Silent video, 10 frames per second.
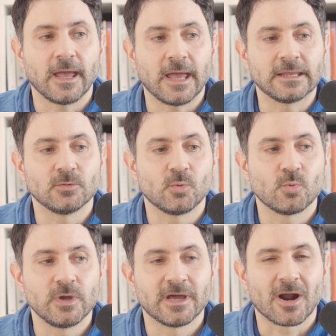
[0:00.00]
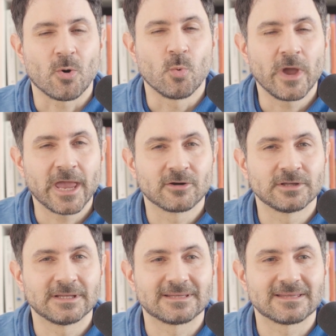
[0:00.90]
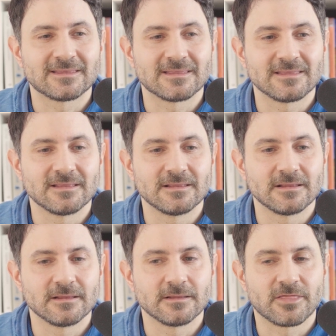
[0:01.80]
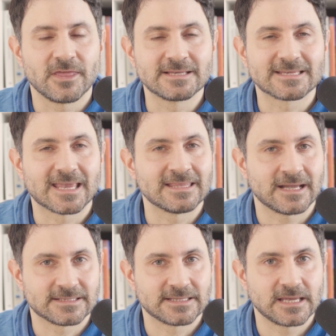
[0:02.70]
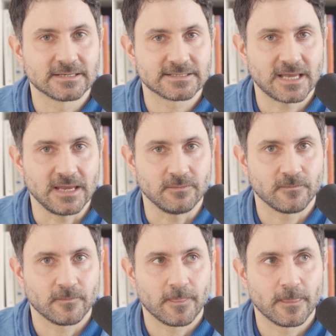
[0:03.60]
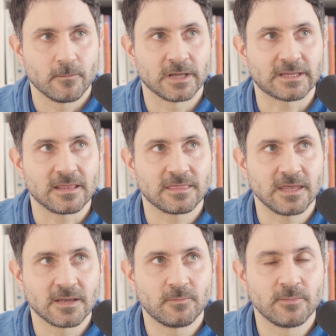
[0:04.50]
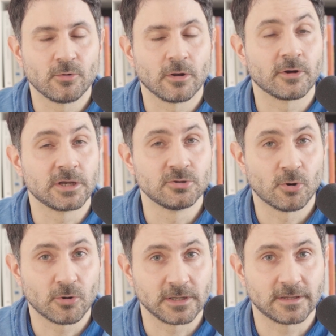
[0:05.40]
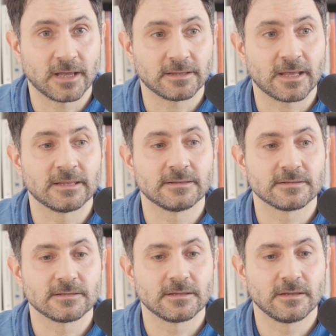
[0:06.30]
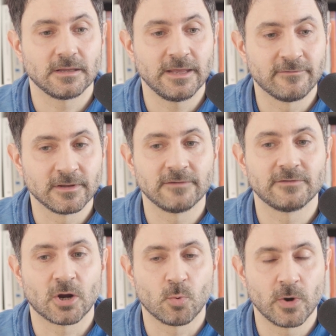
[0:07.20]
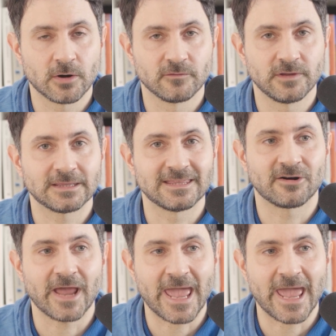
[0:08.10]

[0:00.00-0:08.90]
And we are aware that things cannot stay the same. But I think people are ignoring that. And even if they're aware of that, they're